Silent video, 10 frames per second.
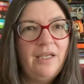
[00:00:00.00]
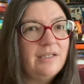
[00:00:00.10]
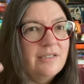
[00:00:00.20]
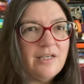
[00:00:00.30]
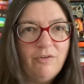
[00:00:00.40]
in
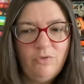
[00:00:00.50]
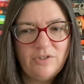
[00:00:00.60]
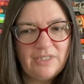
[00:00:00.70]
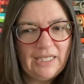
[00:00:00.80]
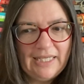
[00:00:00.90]
several
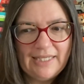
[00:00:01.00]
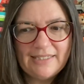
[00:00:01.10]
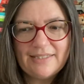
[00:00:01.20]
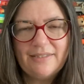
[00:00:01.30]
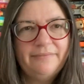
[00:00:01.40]

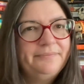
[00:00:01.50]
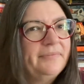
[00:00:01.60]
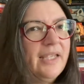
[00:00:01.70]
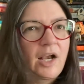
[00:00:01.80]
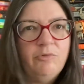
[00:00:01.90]
scenes.
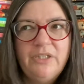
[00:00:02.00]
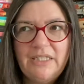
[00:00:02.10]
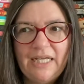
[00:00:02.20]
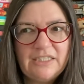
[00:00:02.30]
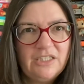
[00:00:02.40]
I really
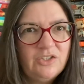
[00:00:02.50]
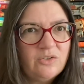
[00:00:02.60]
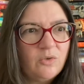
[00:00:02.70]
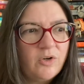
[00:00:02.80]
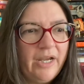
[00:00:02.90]
liked the
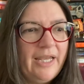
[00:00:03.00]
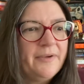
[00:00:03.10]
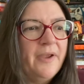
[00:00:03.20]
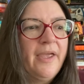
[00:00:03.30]
story.